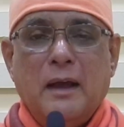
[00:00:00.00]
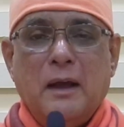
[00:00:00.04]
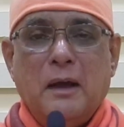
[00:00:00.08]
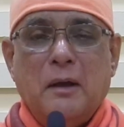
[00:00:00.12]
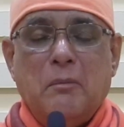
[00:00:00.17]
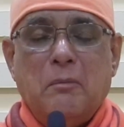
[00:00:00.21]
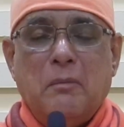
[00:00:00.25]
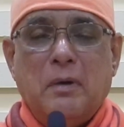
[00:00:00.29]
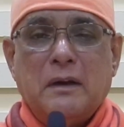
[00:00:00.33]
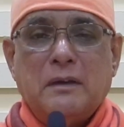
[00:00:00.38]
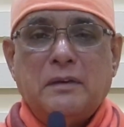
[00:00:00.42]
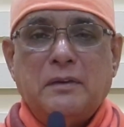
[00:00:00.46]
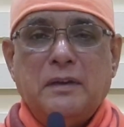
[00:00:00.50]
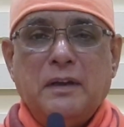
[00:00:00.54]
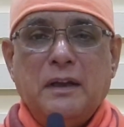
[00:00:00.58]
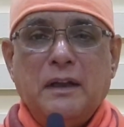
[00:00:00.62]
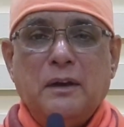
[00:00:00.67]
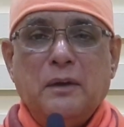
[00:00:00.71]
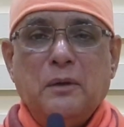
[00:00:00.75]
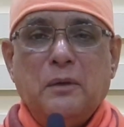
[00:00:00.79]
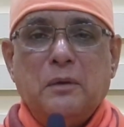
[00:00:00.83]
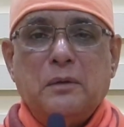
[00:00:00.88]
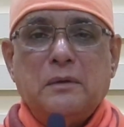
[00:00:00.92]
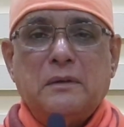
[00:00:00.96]
But she
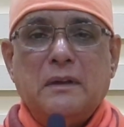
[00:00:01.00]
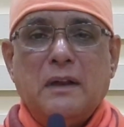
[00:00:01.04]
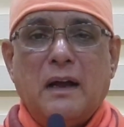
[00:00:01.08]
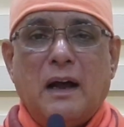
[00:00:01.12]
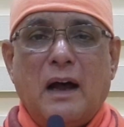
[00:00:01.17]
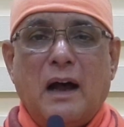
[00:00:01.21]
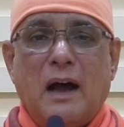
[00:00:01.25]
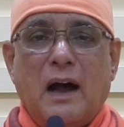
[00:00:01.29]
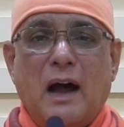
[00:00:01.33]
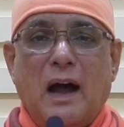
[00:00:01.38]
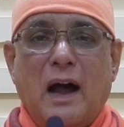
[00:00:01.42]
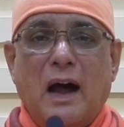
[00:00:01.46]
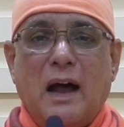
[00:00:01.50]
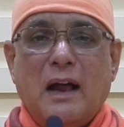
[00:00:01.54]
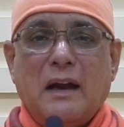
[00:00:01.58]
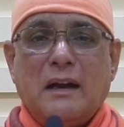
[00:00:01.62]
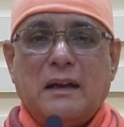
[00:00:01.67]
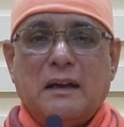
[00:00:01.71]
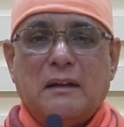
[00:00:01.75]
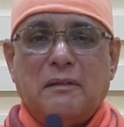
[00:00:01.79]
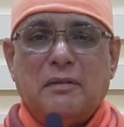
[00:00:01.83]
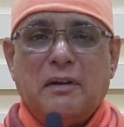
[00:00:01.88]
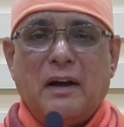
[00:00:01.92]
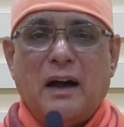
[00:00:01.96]
knows the heart
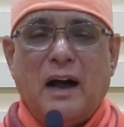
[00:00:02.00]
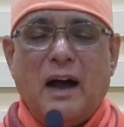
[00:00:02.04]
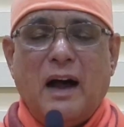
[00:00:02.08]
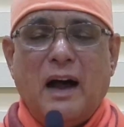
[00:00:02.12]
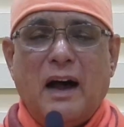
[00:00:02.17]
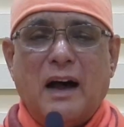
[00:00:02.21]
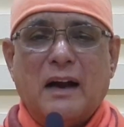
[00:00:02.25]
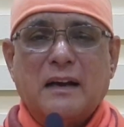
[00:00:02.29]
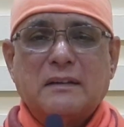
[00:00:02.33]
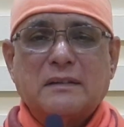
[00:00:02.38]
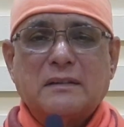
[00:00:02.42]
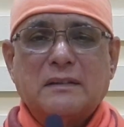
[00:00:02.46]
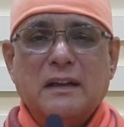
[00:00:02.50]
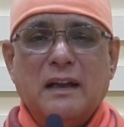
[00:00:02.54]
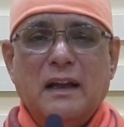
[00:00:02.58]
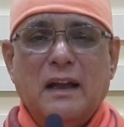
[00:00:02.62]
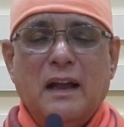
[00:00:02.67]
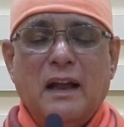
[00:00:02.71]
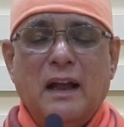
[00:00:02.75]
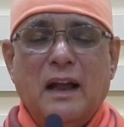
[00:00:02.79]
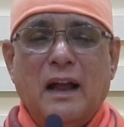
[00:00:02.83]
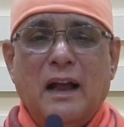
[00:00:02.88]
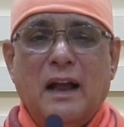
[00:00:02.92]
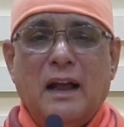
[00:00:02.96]
of hearts,
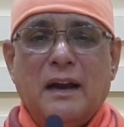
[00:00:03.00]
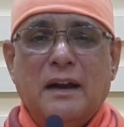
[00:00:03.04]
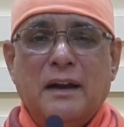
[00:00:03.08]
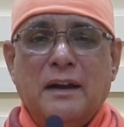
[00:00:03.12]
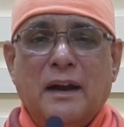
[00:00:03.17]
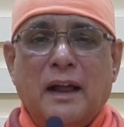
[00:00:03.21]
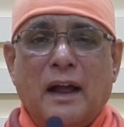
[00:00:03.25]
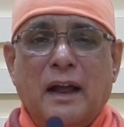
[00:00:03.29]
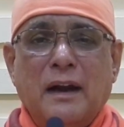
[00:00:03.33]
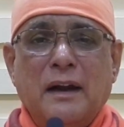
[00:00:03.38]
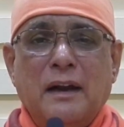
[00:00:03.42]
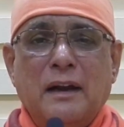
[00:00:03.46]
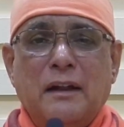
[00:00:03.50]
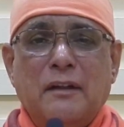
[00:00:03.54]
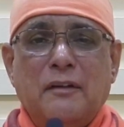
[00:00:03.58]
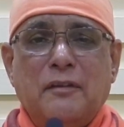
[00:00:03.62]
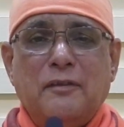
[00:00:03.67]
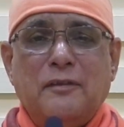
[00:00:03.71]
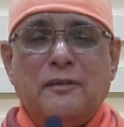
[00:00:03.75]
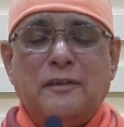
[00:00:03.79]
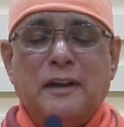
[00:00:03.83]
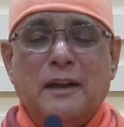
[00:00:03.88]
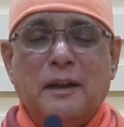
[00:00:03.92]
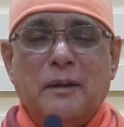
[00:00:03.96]
none
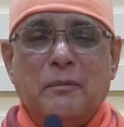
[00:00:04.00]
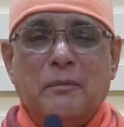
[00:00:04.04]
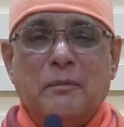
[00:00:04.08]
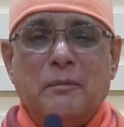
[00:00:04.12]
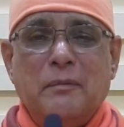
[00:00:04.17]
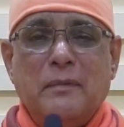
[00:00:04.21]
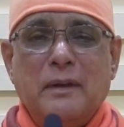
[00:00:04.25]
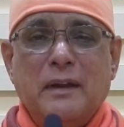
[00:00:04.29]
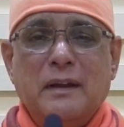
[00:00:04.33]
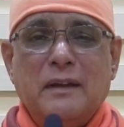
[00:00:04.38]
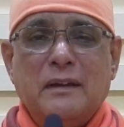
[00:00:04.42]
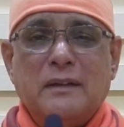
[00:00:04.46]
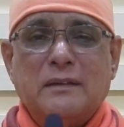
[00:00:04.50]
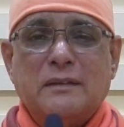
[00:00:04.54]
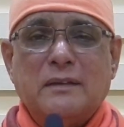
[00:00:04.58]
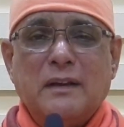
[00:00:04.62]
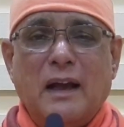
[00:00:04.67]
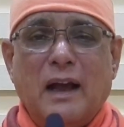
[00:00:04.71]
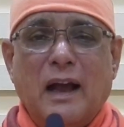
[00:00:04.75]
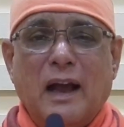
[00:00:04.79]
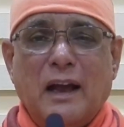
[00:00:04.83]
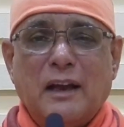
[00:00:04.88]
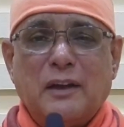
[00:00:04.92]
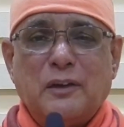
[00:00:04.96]
of them is
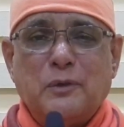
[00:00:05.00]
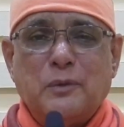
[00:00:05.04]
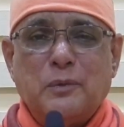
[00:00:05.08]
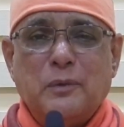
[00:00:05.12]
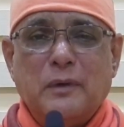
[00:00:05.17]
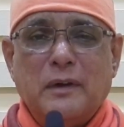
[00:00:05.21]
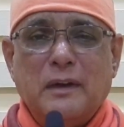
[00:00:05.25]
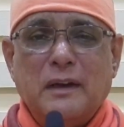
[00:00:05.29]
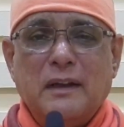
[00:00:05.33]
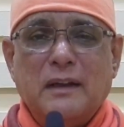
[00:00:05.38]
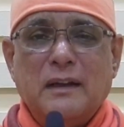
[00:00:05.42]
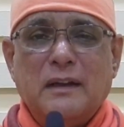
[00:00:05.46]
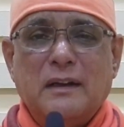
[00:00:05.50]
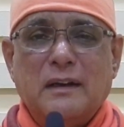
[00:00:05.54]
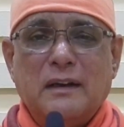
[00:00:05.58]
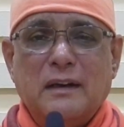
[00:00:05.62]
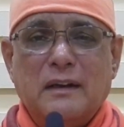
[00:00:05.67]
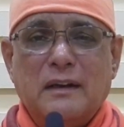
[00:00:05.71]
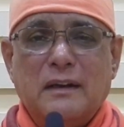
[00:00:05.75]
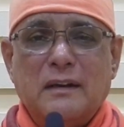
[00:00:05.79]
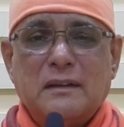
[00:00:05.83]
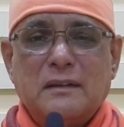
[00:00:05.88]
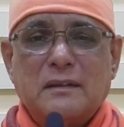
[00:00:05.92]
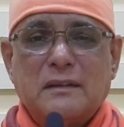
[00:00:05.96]
actually
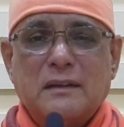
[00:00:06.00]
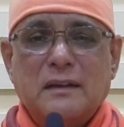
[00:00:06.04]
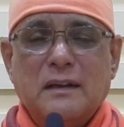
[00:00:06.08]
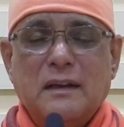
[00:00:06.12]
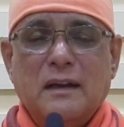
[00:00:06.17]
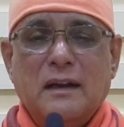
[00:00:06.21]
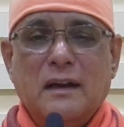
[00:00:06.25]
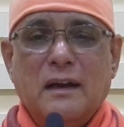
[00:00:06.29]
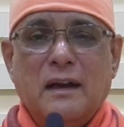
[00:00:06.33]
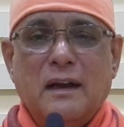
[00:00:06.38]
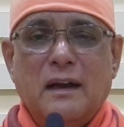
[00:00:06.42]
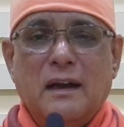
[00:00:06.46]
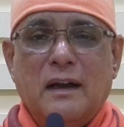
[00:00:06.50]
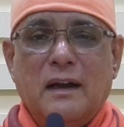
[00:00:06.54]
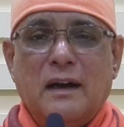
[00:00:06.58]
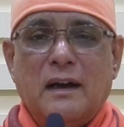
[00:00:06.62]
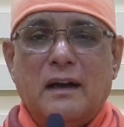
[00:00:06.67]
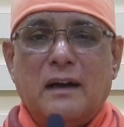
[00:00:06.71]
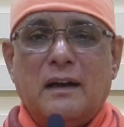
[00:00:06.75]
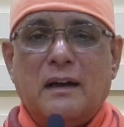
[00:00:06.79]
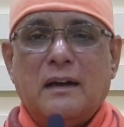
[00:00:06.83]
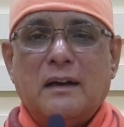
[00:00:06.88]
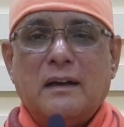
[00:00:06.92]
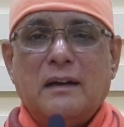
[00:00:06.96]
hers.
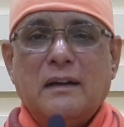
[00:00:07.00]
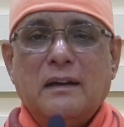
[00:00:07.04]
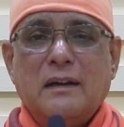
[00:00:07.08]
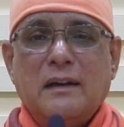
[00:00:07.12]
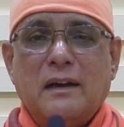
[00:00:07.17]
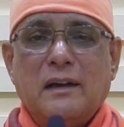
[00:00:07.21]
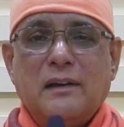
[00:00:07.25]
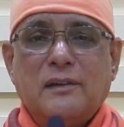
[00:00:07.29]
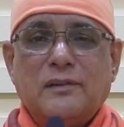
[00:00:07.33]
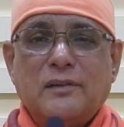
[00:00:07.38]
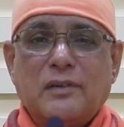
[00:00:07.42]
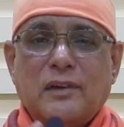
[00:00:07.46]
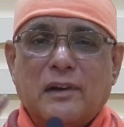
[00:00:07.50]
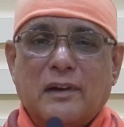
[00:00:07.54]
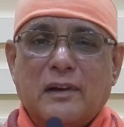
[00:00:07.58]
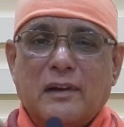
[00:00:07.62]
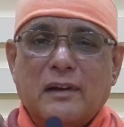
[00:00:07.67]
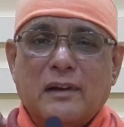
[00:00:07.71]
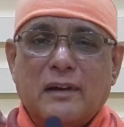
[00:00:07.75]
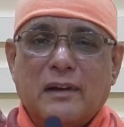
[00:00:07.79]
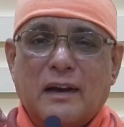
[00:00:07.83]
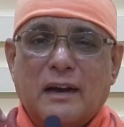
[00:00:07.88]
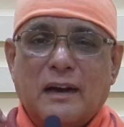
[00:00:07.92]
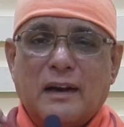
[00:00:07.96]
Her real
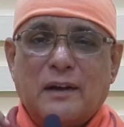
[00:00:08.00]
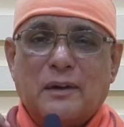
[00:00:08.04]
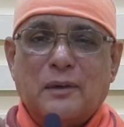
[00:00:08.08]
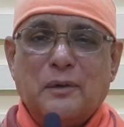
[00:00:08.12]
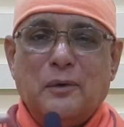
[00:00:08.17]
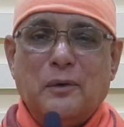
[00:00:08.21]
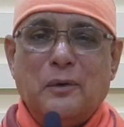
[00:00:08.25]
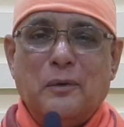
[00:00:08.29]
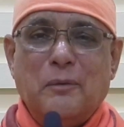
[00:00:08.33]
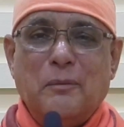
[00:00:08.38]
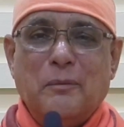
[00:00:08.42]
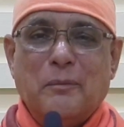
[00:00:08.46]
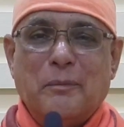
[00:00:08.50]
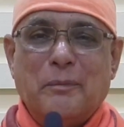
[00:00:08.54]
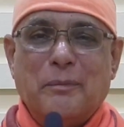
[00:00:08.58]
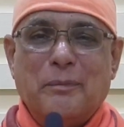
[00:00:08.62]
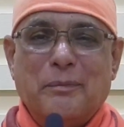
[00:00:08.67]
children are at home.